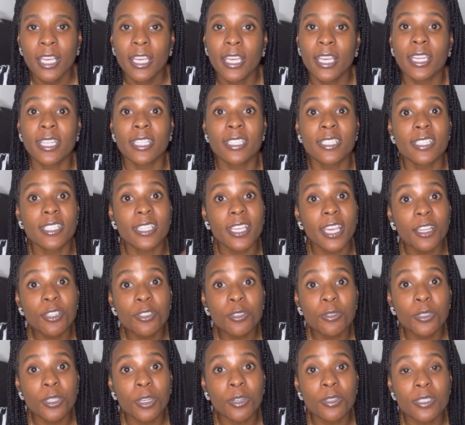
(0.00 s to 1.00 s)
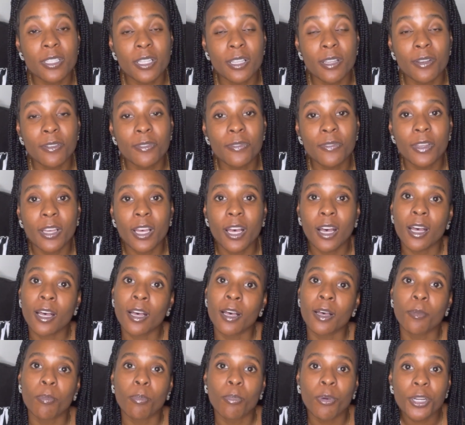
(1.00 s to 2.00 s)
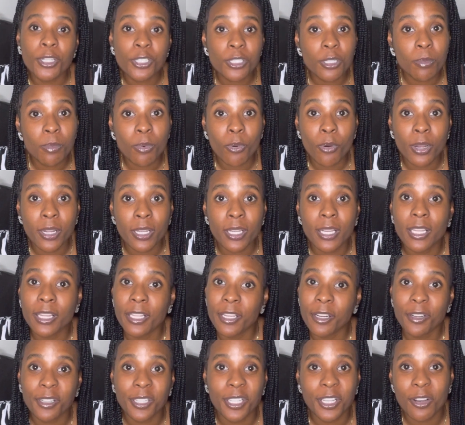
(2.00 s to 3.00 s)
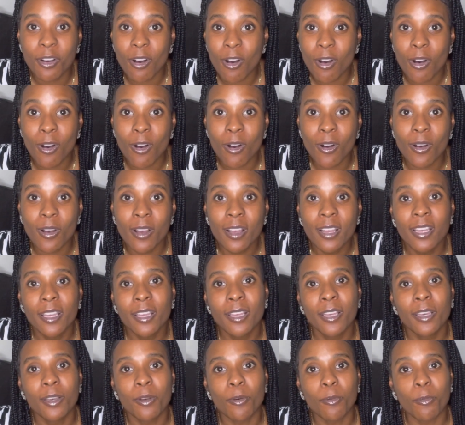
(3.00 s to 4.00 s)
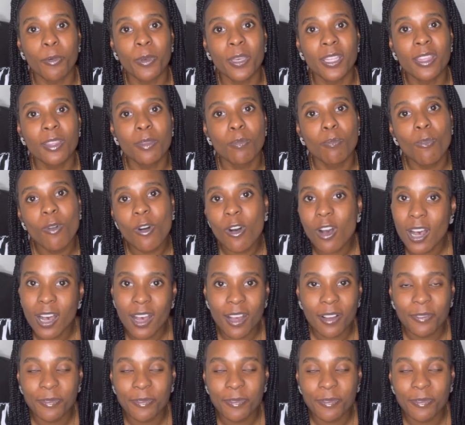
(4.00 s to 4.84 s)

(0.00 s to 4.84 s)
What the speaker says: and schedule yourself a pressure point clarity call with moi.